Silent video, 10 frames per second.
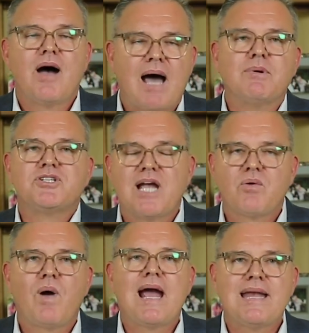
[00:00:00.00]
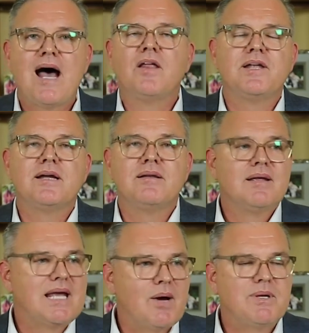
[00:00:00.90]
I would say right now, then
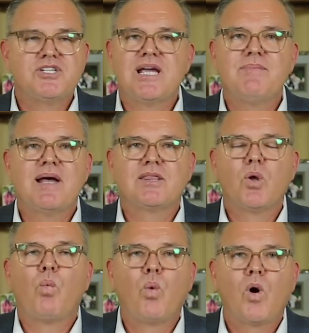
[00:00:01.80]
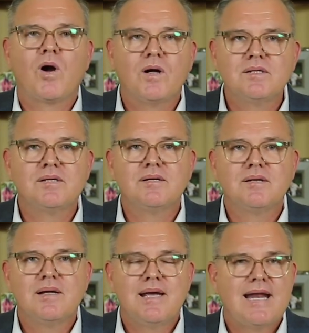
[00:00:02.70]
it would seem that the world
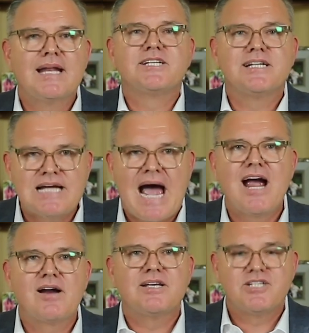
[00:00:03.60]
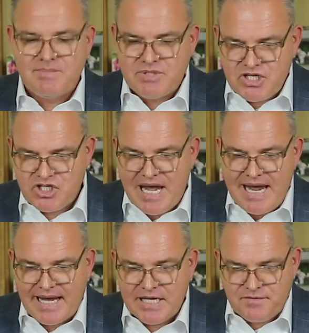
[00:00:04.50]
in its entirety seems to
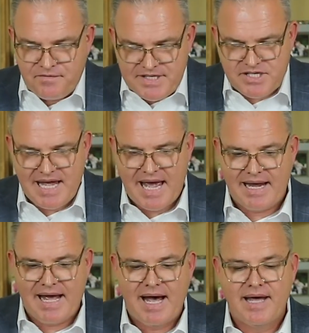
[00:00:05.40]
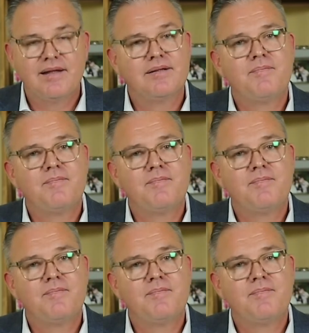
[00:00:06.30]
shake its fist at God.